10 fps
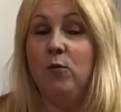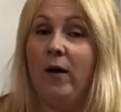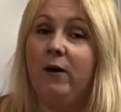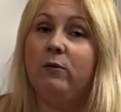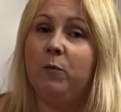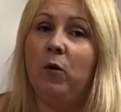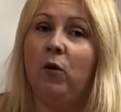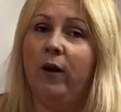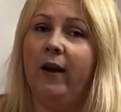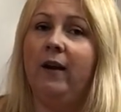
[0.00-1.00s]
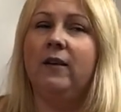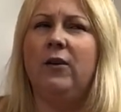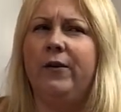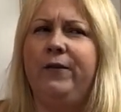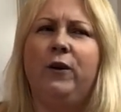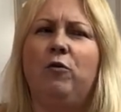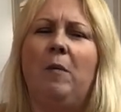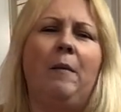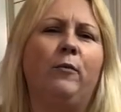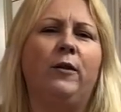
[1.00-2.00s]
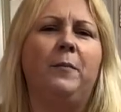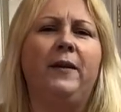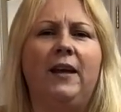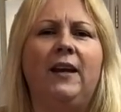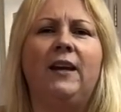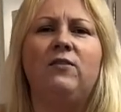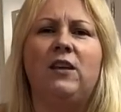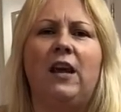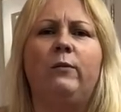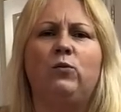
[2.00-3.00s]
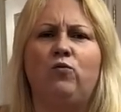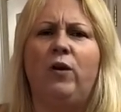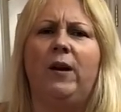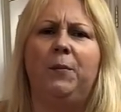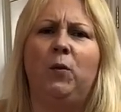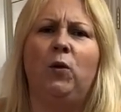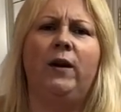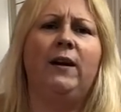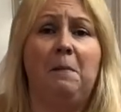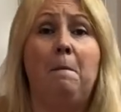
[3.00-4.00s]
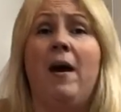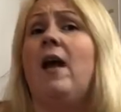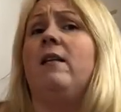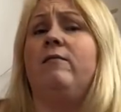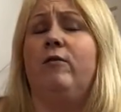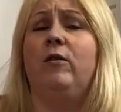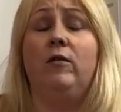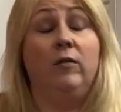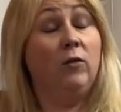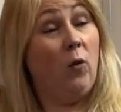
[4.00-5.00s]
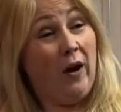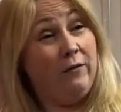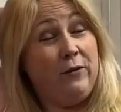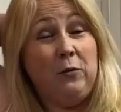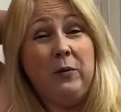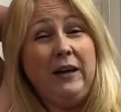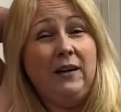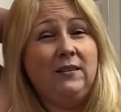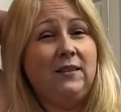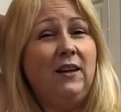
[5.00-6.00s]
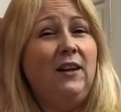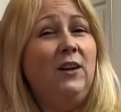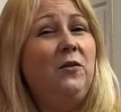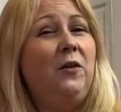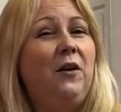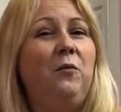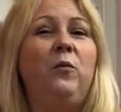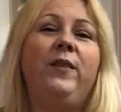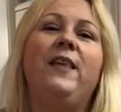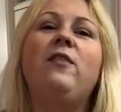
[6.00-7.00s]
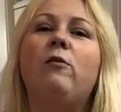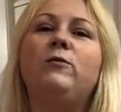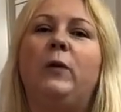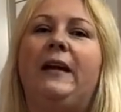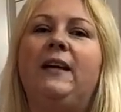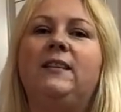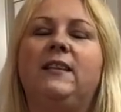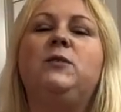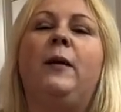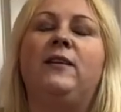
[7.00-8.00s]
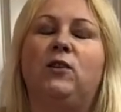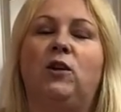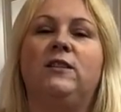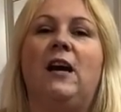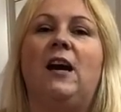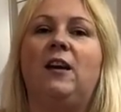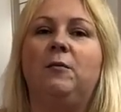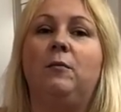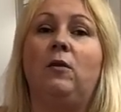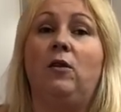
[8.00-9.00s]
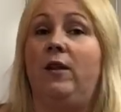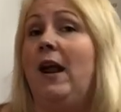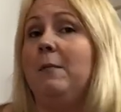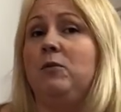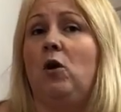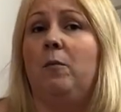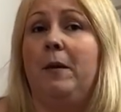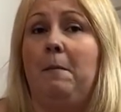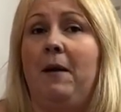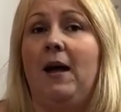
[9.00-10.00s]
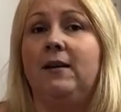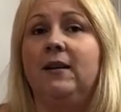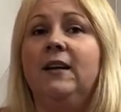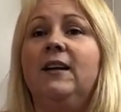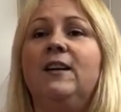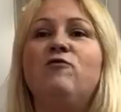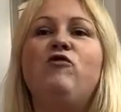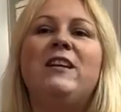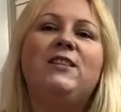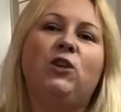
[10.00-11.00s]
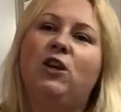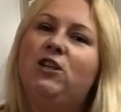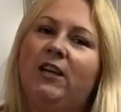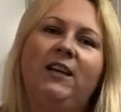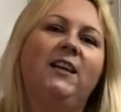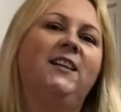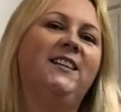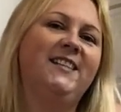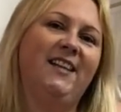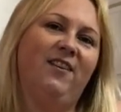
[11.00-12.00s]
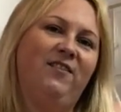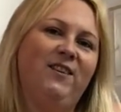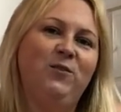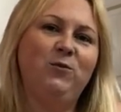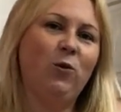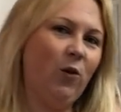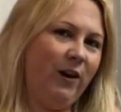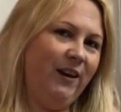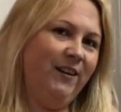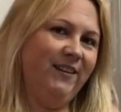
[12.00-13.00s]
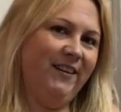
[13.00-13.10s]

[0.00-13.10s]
When he was poorly, I don't know if you can remember, at the beginning of the year he was really poorly and in bed for quite a few weeks. Well, within those weeks, he spends a lot of time on the laptop in bed, researching this lovely new toy.